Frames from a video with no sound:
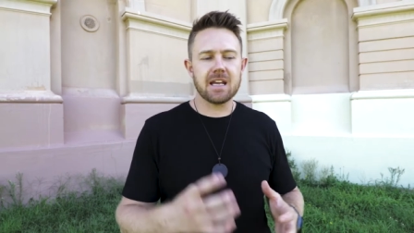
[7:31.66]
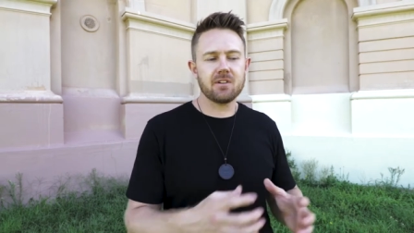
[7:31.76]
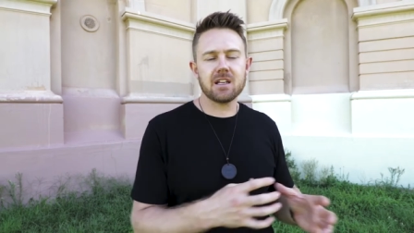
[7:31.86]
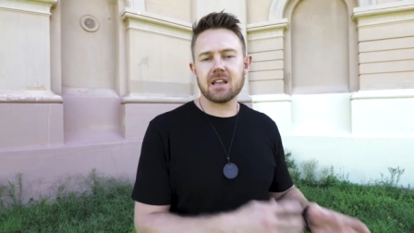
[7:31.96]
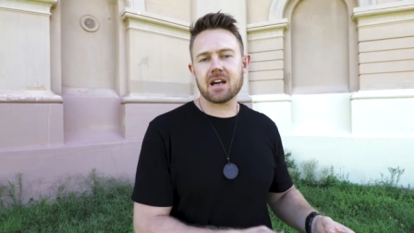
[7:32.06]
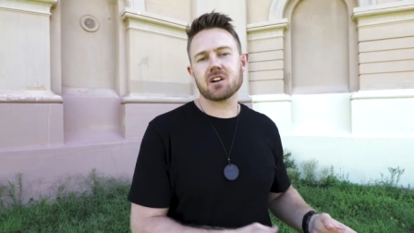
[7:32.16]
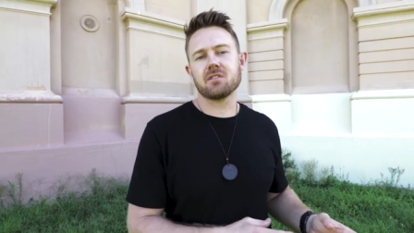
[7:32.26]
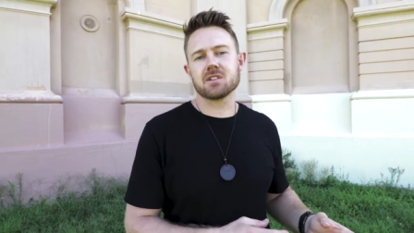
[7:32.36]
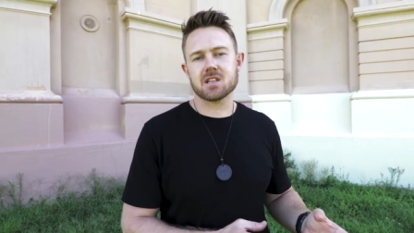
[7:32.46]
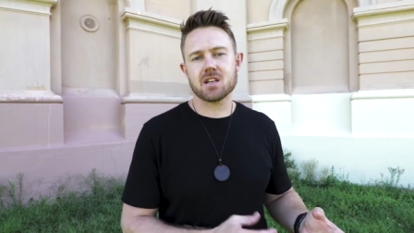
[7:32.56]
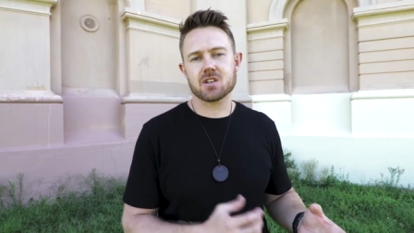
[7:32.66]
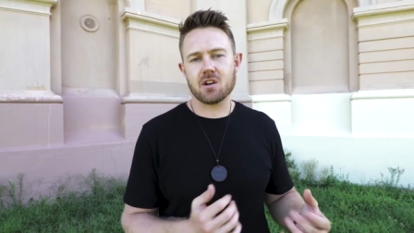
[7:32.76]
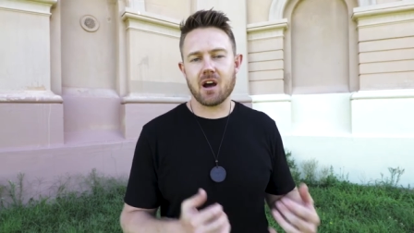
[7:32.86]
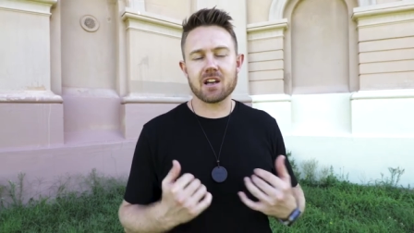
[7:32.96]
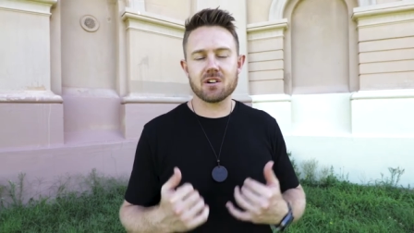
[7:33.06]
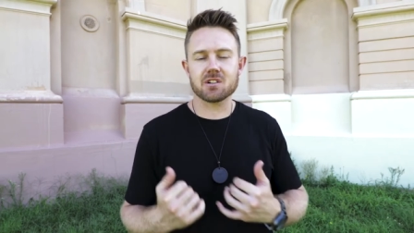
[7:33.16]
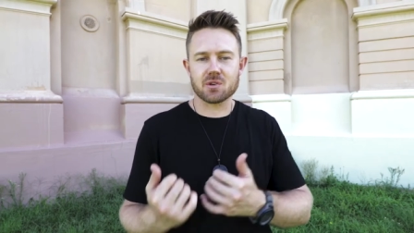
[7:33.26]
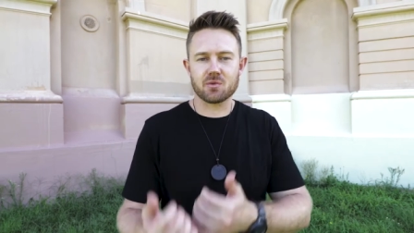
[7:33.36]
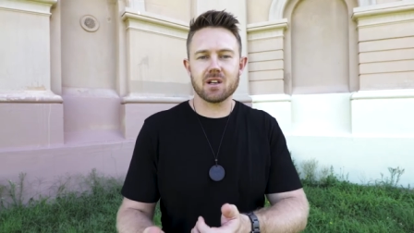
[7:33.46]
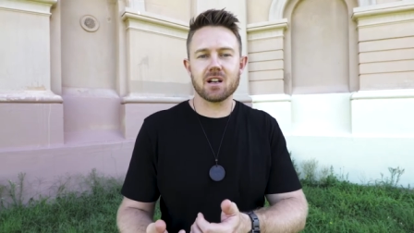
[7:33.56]
even in that conversation, I got
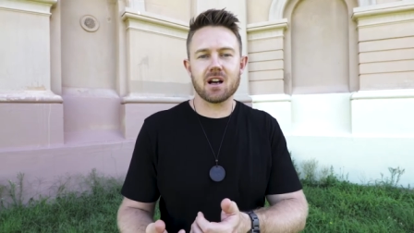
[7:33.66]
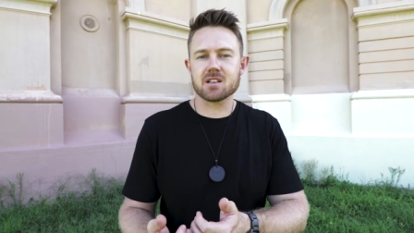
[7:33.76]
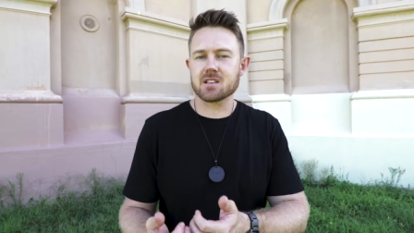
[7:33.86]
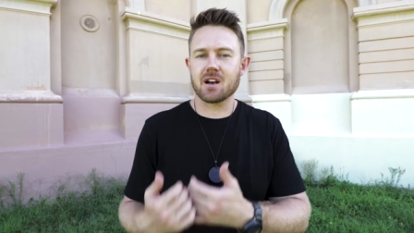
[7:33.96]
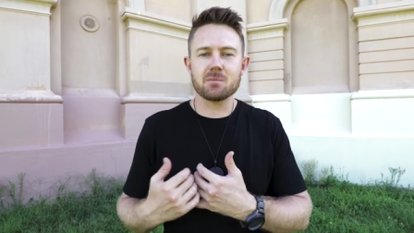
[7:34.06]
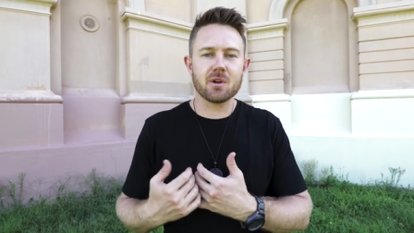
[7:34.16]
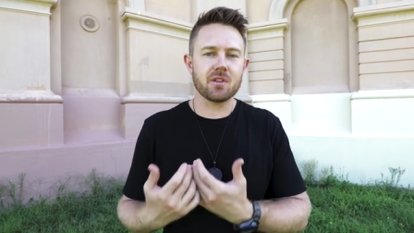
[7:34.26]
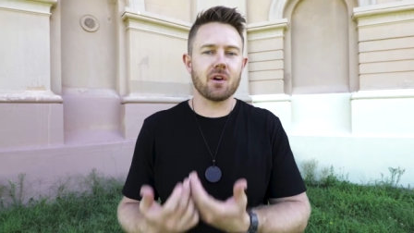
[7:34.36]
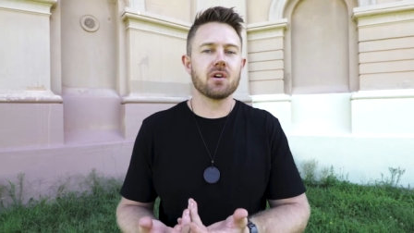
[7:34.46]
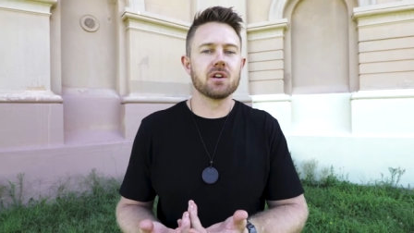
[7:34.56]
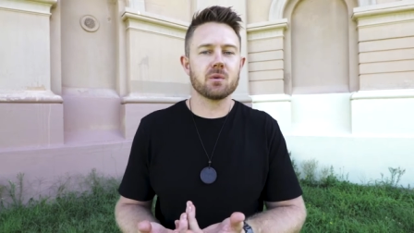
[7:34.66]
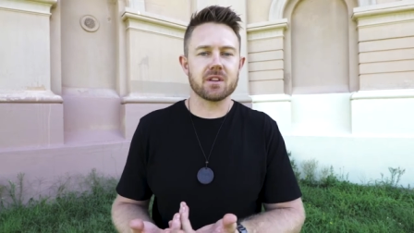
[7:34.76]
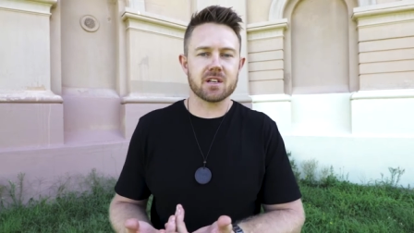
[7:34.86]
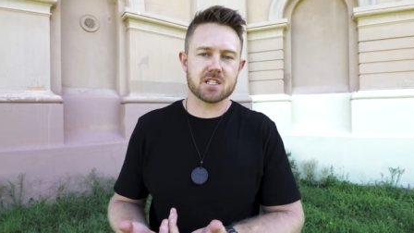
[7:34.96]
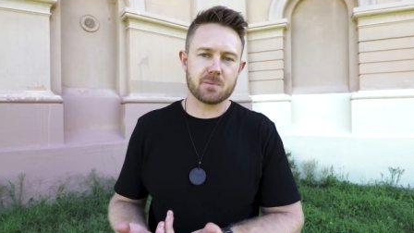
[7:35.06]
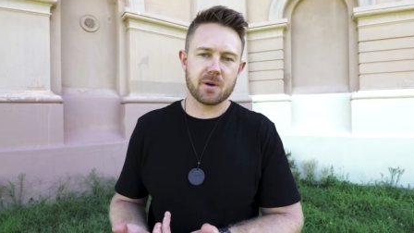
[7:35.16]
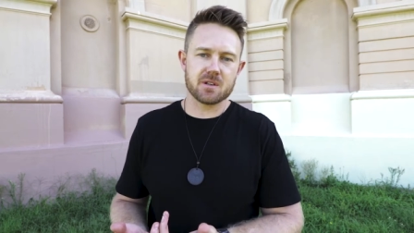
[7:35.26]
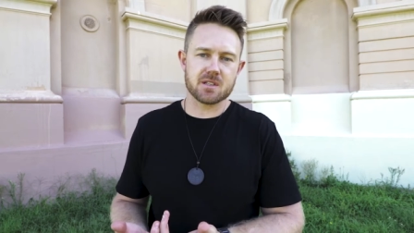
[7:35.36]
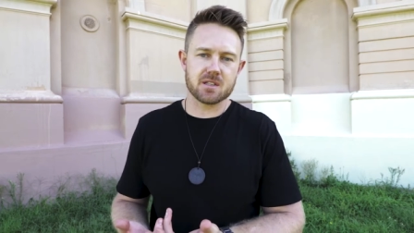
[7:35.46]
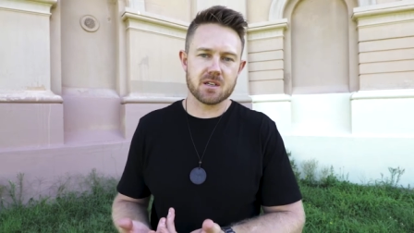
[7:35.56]
to realize that I'm not the only one that
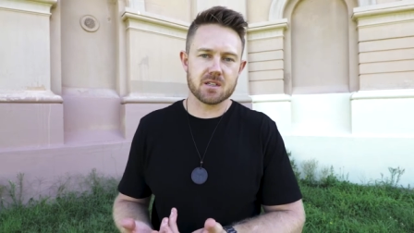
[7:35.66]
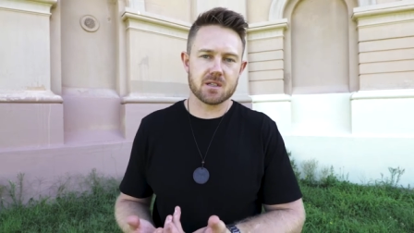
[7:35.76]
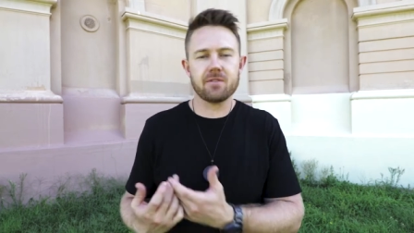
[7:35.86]
experiences this.